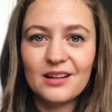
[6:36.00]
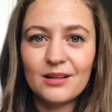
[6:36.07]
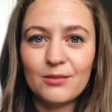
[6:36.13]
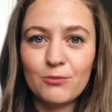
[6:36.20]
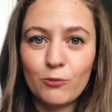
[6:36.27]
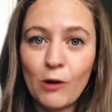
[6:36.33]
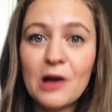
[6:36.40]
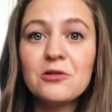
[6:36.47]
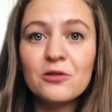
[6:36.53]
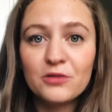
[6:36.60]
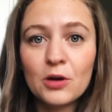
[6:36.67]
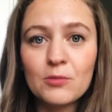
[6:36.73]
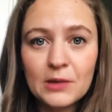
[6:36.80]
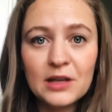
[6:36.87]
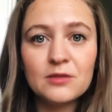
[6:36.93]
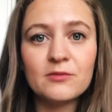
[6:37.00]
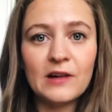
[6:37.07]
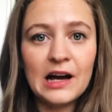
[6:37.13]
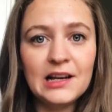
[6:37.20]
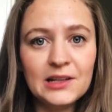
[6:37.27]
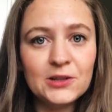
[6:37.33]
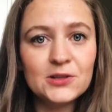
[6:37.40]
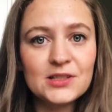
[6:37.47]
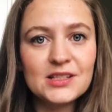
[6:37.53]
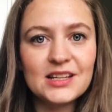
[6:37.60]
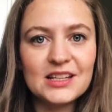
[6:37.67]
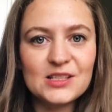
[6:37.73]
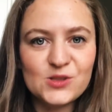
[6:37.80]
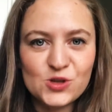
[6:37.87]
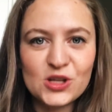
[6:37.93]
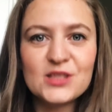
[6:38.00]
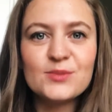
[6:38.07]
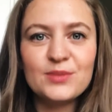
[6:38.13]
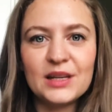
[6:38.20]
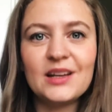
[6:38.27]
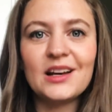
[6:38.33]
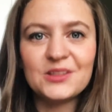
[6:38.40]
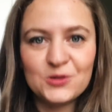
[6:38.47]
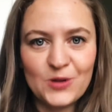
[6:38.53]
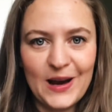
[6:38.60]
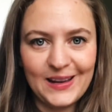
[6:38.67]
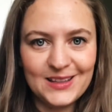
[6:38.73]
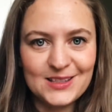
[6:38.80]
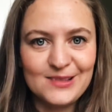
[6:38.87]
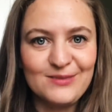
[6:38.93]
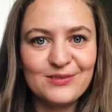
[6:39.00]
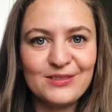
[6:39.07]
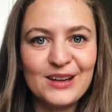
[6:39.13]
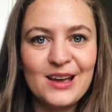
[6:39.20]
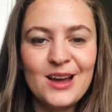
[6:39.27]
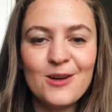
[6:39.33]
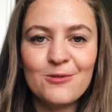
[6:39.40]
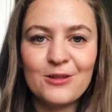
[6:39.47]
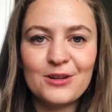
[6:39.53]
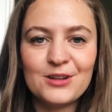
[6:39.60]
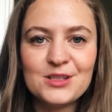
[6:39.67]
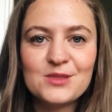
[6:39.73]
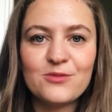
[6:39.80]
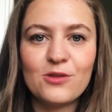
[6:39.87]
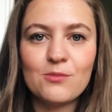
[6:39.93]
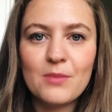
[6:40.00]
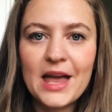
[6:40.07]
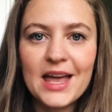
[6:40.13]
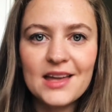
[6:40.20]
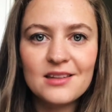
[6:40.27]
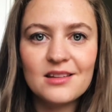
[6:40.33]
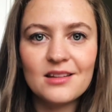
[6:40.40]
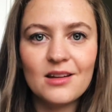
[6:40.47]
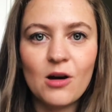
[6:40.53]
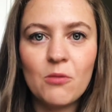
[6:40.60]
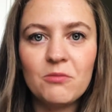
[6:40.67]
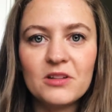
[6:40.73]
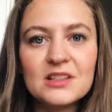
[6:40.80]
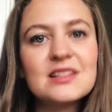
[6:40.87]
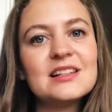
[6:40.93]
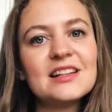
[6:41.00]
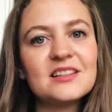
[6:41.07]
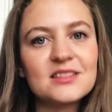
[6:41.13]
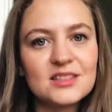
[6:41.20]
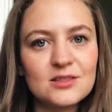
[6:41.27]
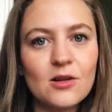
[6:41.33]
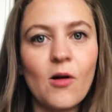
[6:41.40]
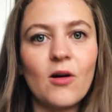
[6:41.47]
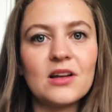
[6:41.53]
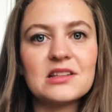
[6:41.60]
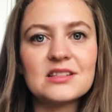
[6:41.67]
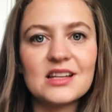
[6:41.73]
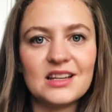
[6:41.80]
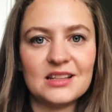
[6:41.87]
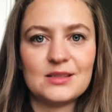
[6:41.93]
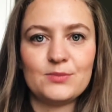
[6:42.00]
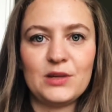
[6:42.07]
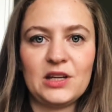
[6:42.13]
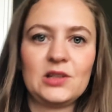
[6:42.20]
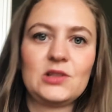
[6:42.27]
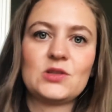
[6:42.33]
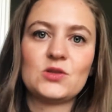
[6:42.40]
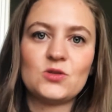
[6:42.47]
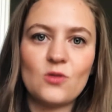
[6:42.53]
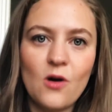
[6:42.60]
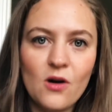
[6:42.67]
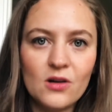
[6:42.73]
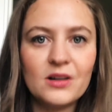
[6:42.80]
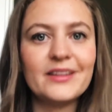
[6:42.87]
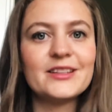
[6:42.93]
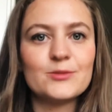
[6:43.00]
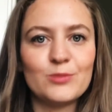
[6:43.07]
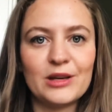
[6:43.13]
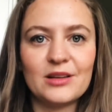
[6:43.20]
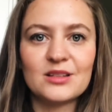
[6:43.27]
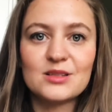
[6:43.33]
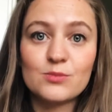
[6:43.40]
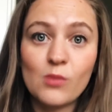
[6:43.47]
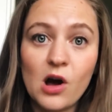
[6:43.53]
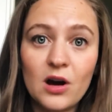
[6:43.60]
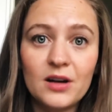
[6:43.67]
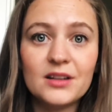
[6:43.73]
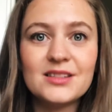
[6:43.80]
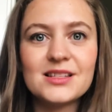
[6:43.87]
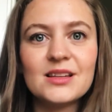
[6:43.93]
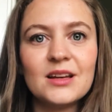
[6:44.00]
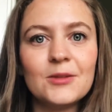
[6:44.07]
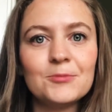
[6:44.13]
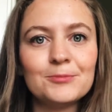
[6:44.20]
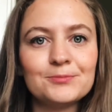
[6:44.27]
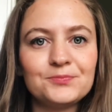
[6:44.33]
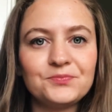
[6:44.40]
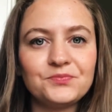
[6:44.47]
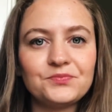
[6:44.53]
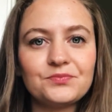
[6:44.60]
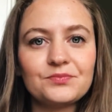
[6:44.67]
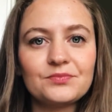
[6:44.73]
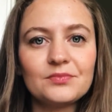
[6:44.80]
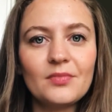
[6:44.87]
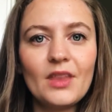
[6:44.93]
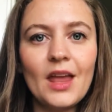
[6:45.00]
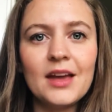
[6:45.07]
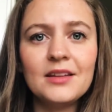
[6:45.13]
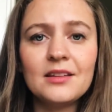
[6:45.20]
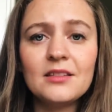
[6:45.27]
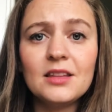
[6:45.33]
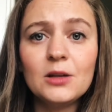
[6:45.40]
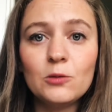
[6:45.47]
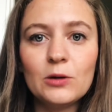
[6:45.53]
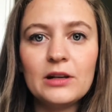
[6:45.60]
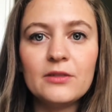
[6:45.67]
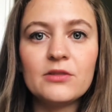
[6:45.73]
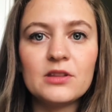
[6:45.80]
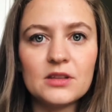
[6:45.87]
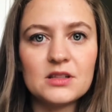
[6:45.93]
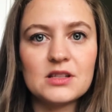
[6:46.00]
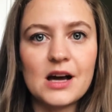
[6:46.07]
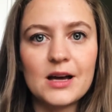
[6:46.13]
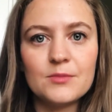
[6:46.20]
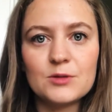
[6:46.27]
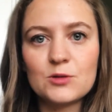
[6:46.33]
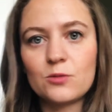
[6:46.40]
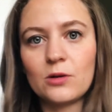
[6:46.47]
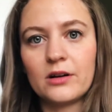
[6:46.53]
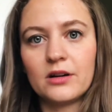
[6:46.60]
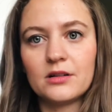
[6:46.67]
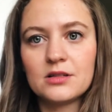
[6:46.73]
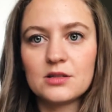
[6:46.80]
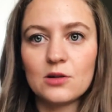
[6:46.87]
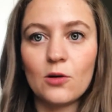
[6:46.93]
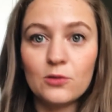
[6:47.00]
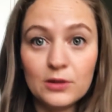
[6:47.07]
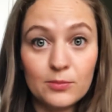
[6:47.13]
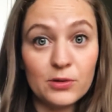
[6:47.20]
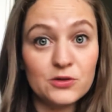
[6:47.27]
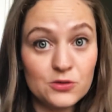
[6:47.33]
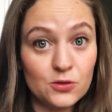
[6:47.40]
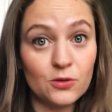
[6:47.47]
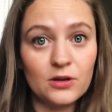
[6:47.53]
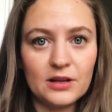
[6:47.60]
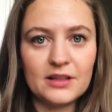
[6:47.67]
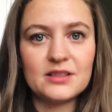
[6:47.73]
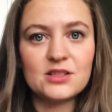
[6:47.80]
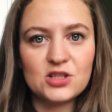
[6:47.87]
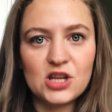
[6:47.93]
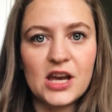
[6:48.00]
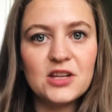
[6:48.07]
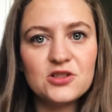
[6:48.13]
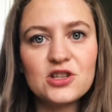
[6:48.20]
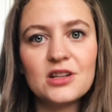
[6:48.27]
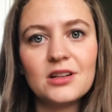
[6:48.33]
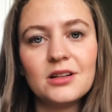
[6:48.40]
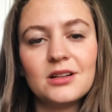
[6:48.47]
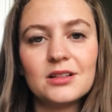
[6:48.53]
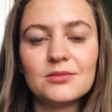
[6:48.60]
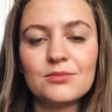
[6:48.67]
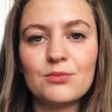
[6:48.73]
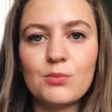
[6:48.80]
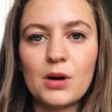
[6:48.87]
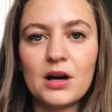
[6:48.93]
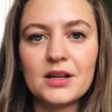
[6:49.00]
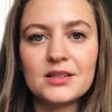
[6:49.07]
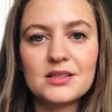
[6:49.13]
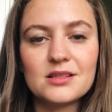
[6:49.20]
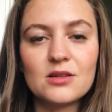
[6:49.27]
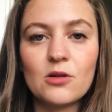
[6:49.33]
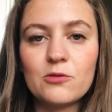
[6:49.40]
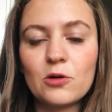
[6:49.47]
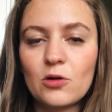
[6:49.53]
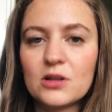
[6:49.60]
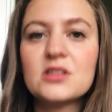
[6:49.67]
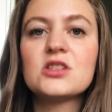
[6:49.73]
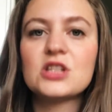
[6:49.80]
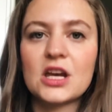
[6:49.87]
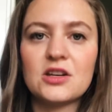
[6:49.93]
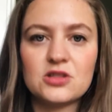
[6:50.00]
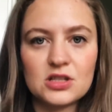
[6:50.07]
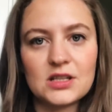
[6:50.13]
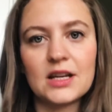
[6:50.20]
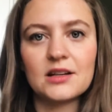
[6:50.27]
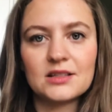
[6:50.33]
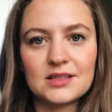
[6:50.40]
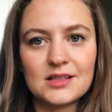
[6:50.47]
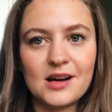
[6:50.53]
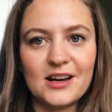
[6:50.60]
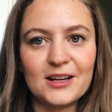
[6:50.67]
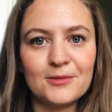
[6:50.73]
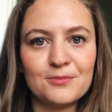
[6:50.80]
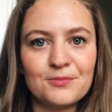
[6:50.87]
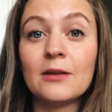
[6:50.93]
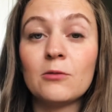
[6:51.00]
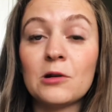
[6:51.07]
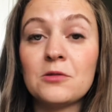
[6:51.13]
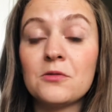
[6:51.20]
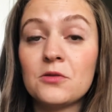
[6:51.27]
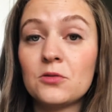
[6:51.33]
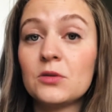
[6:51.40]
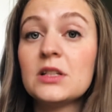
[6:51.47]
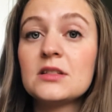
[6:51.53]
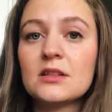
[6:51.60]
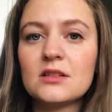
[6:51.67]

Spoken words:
one of your main values is just being attractive. Whereas for men, obviously it's not. It's being strong, it's being smart. And I think we live in the times where slowly but surely it's changing, but of course change takes time. One of the recent